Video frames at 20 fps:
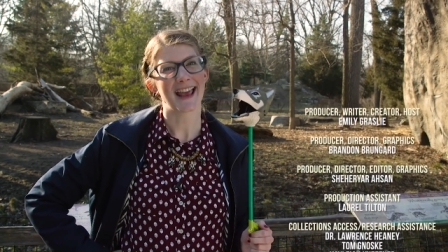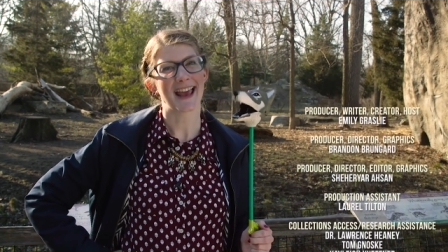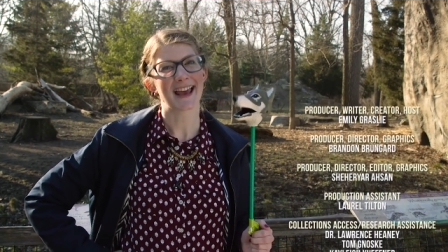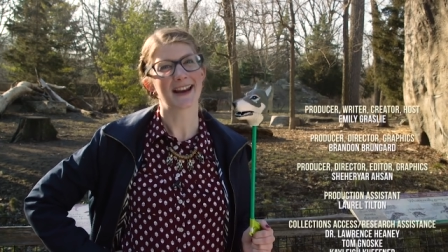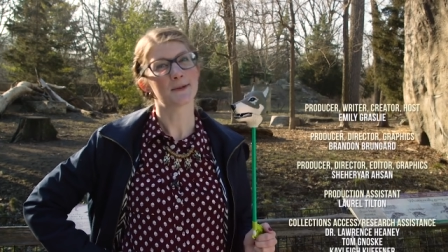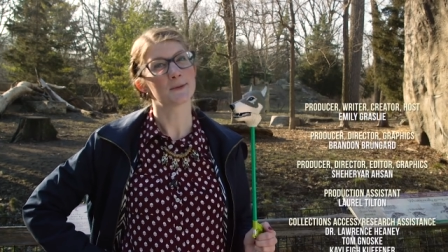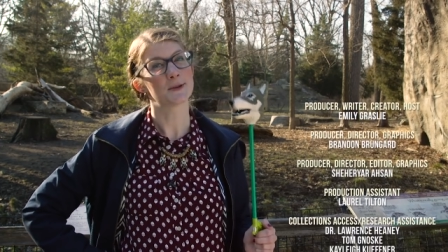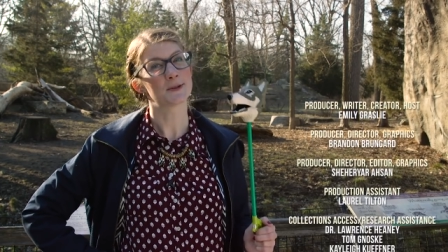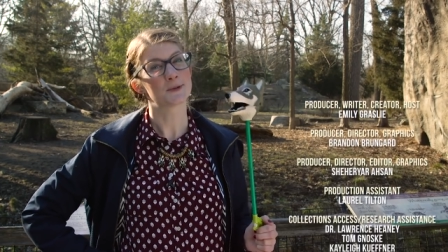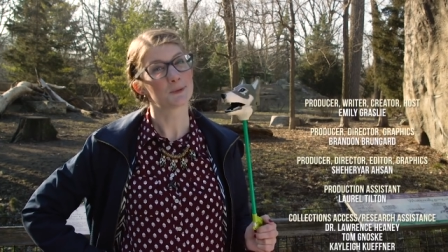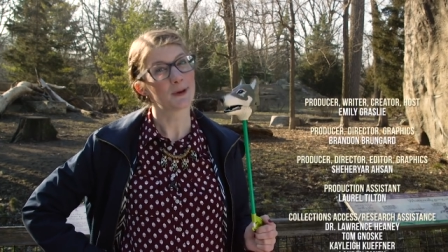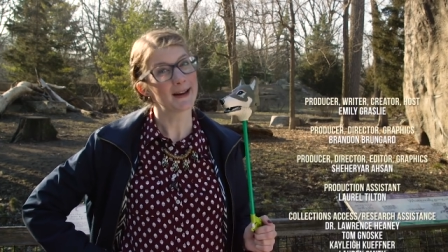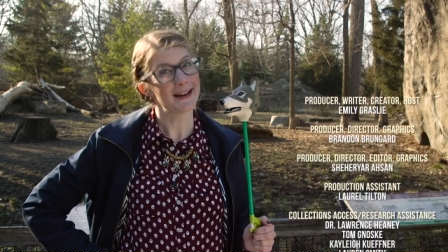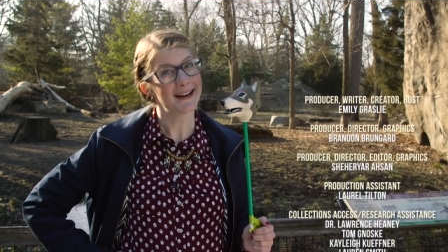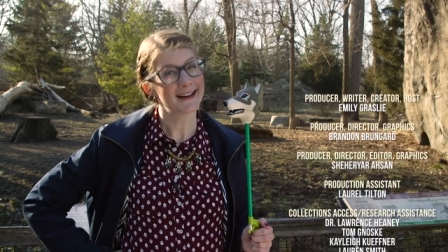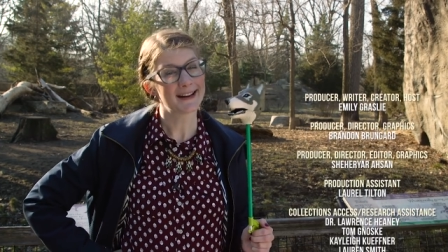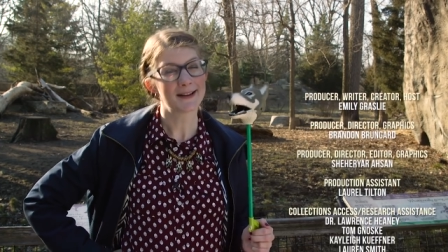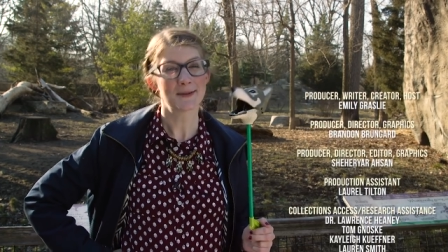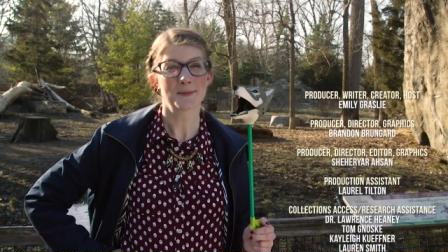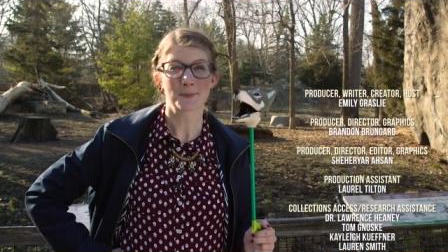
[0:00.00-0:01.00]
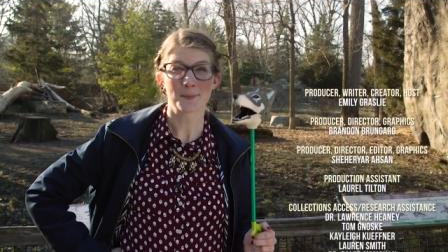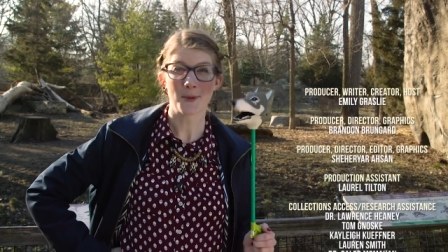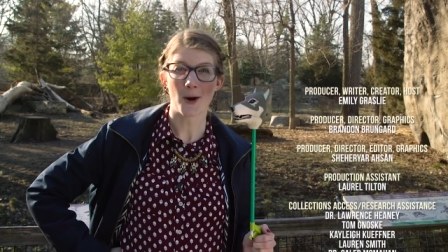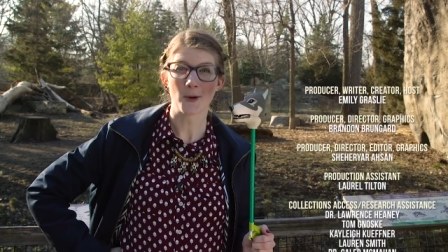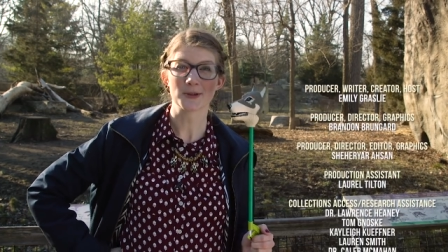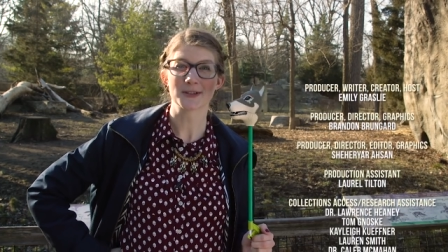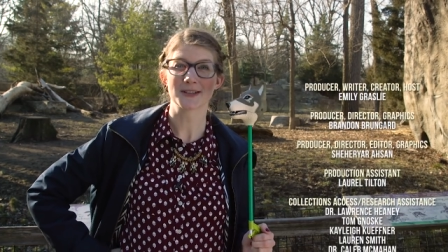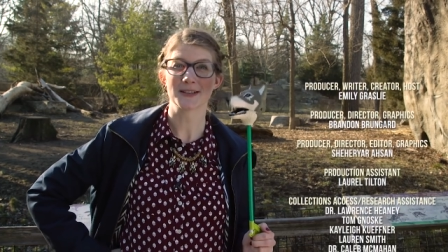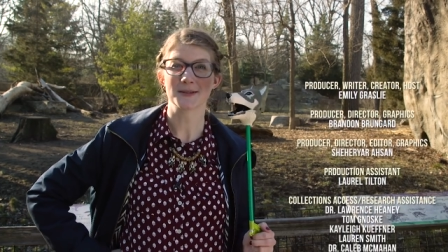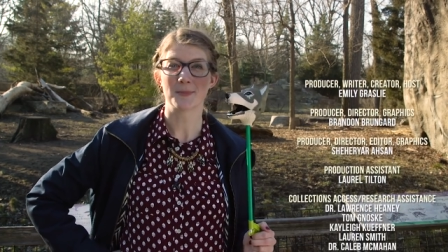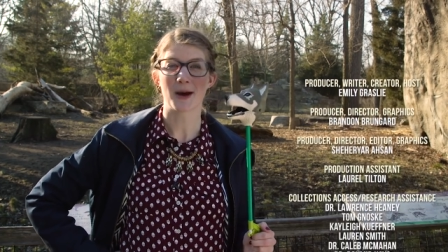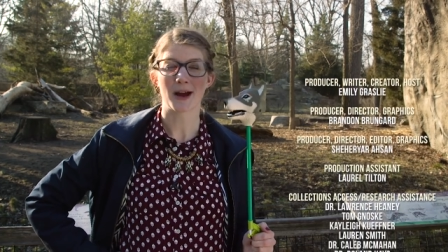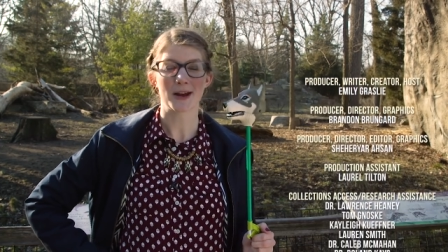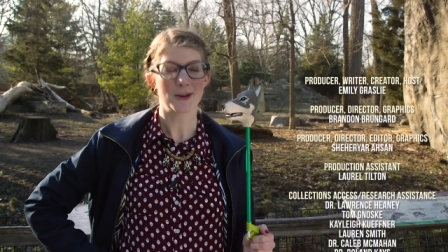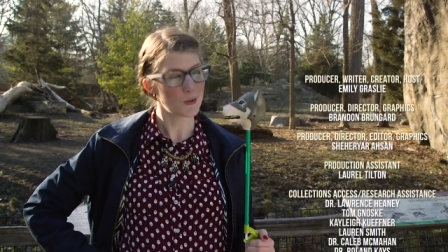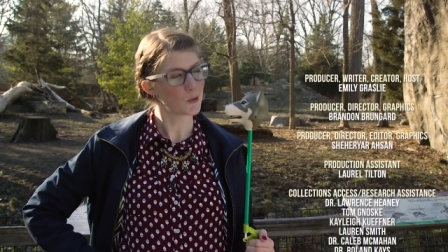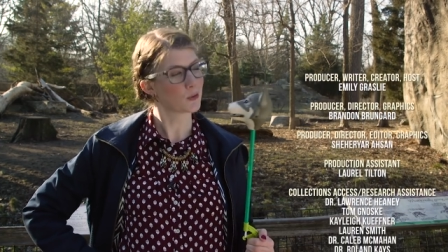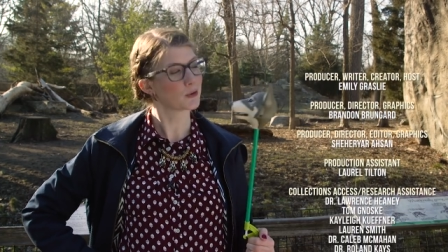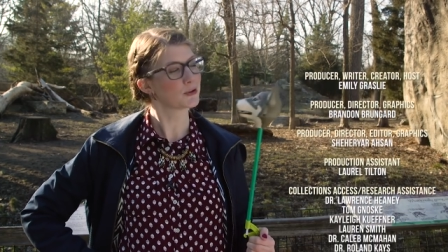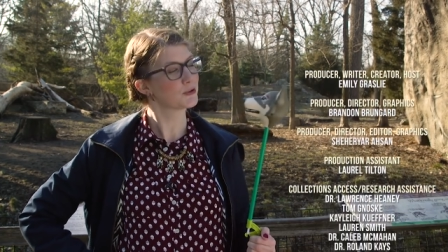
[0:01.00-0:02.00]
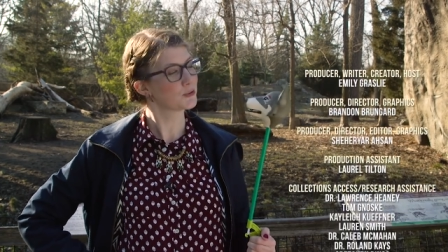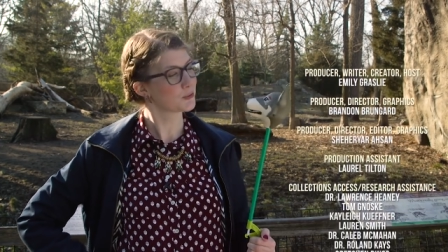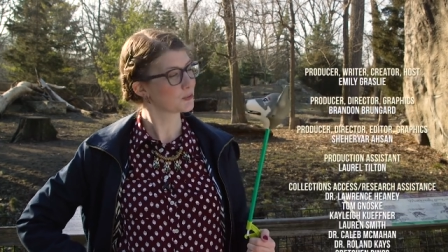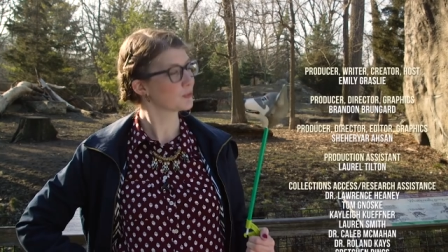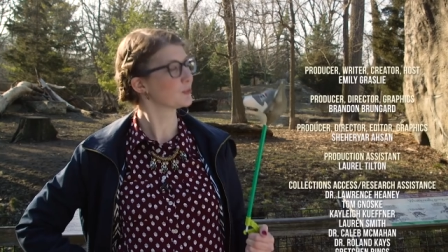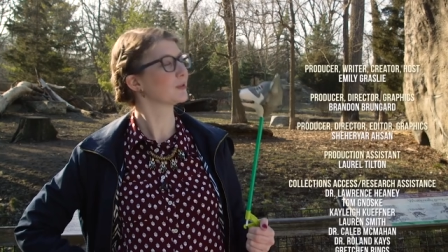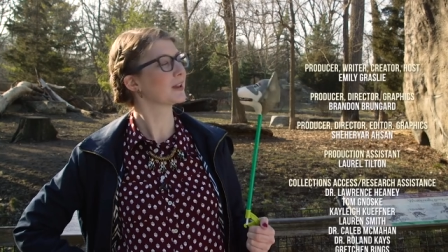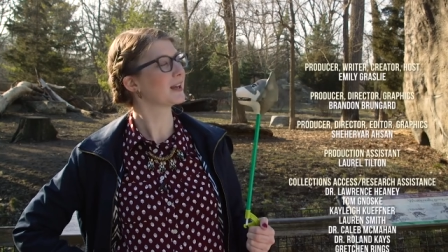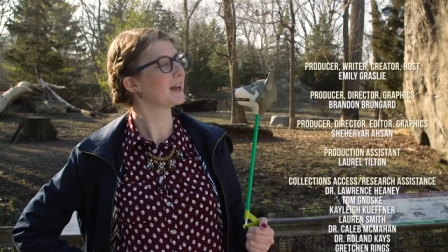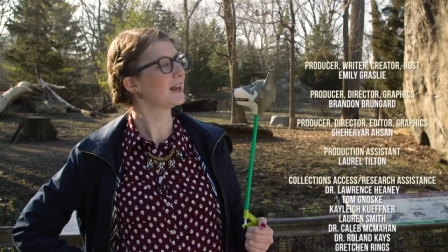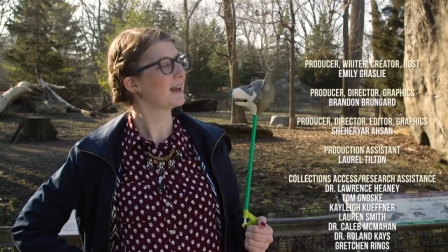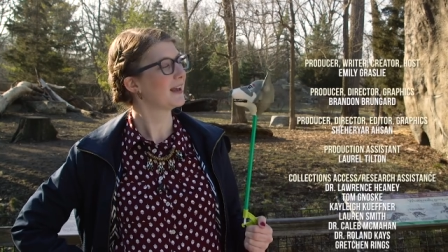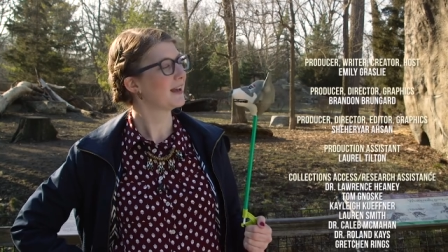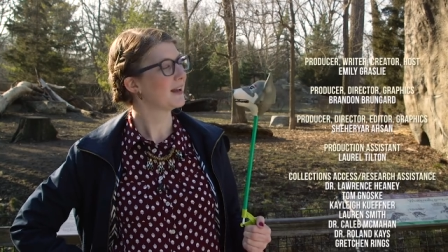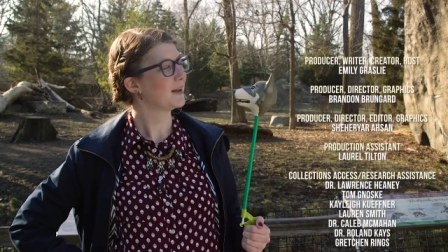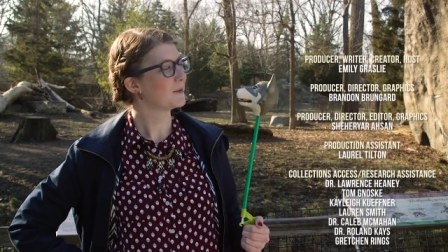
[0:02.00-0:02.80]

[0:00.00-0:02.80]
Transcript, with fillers: and it was written and hosted by yours truly.